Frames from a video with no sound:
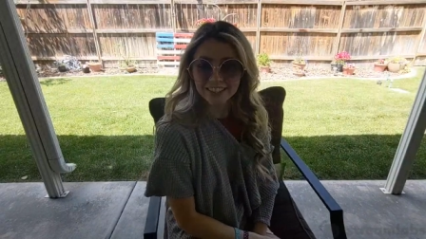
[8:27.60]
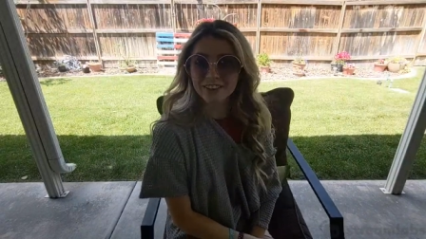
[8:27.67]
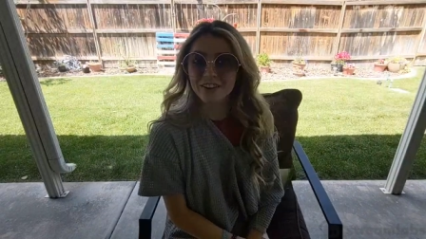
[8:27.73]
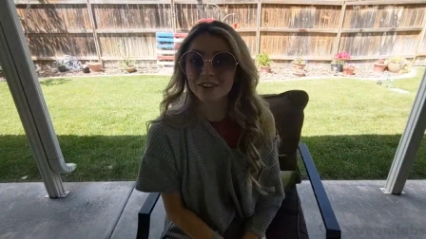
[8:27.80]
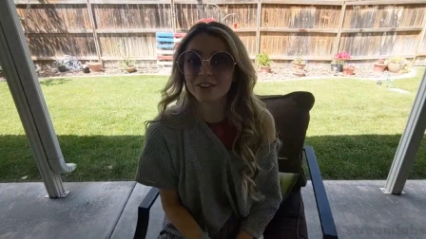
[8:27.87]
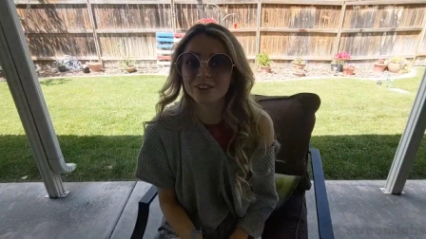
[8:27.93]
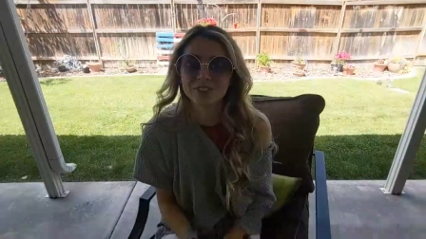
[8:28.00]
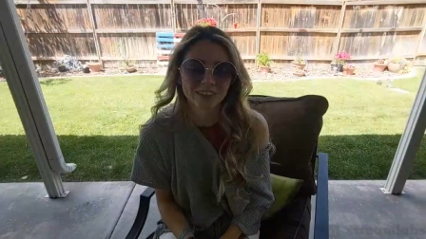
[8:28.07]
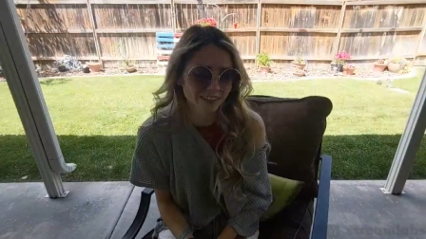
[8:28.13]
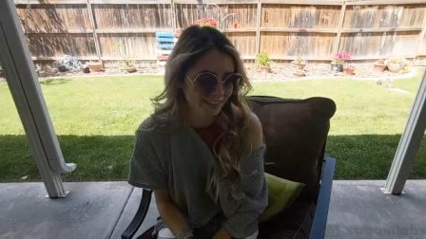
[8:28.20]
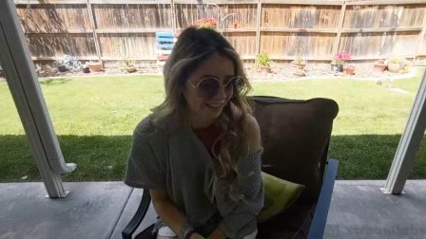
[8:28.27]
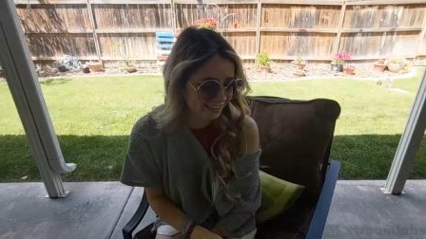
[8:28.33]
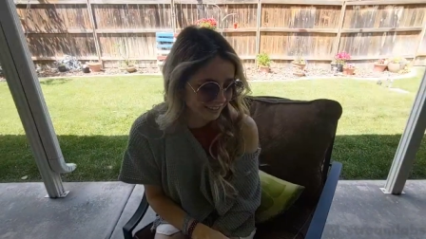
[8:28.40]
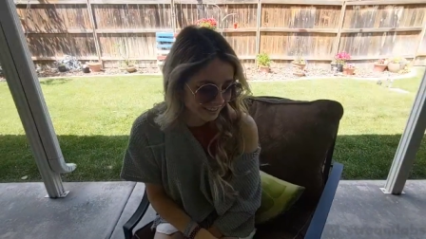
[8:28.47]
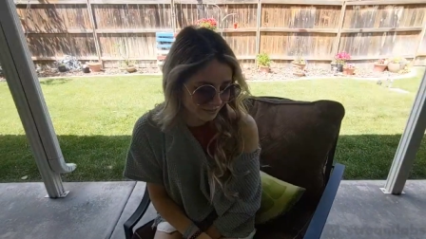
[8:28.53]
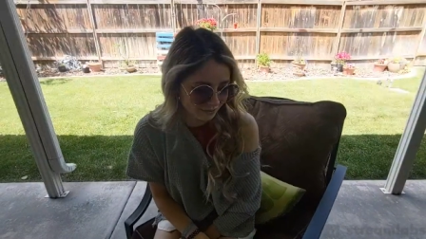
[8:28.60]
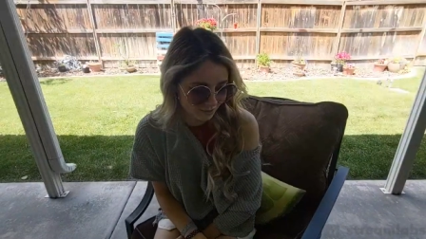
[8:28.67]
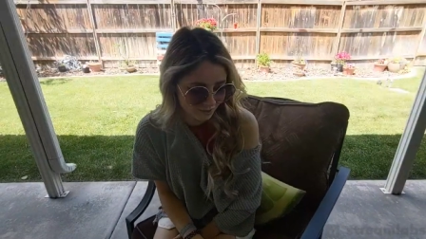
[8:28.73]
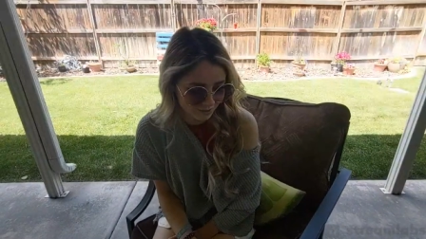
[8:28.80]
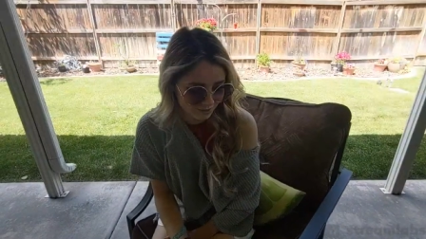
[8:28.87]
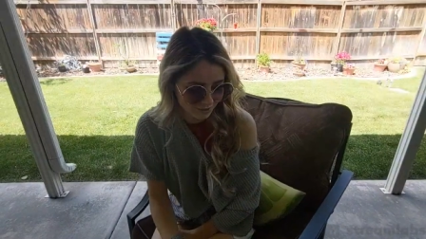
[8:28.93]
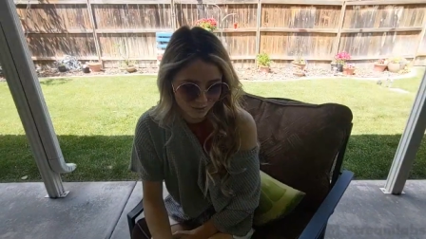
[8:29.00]
Yo, I did a
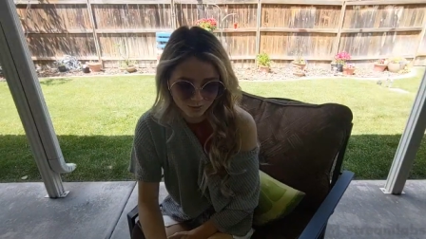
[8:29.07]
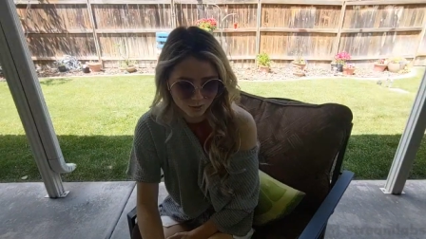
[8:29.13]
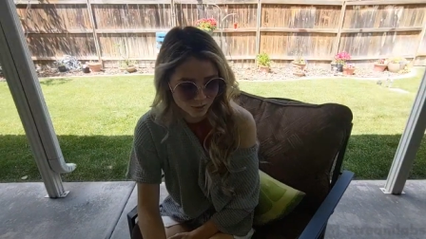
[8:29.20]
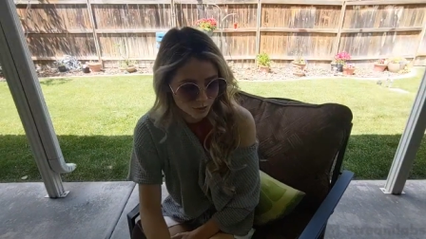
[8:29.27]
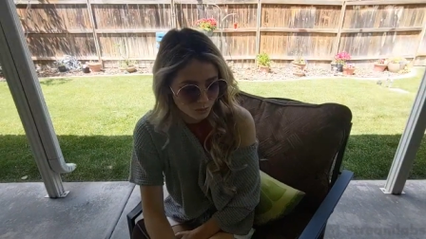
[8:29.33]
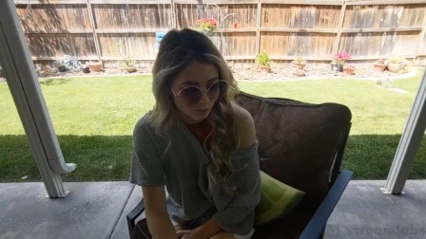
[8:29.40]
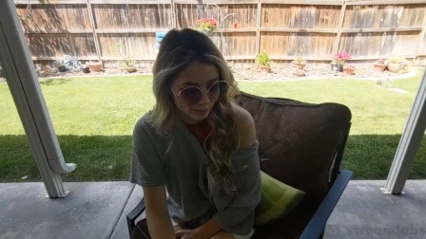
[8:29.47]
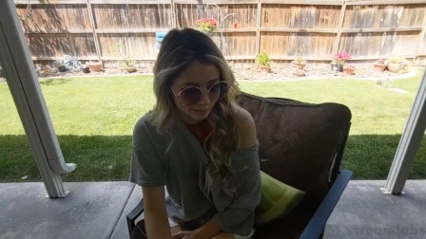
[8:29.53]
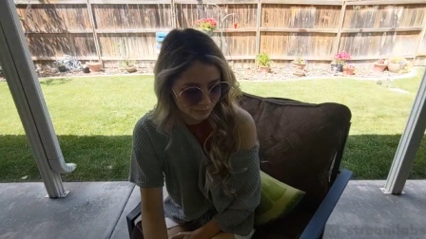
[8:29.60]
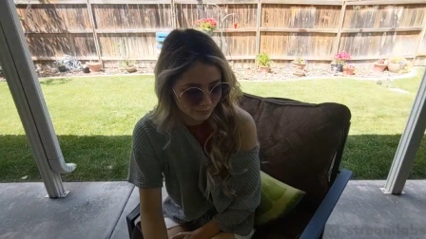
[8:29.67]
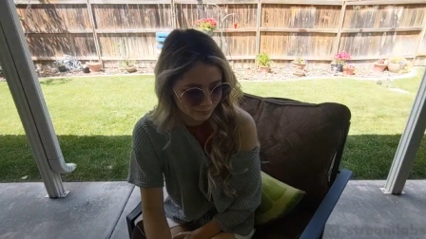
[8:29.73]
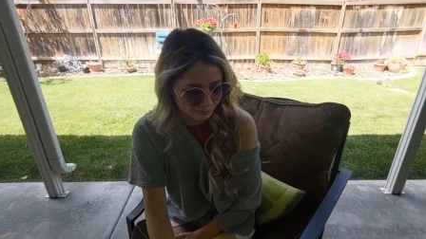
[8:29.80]
full, full loop.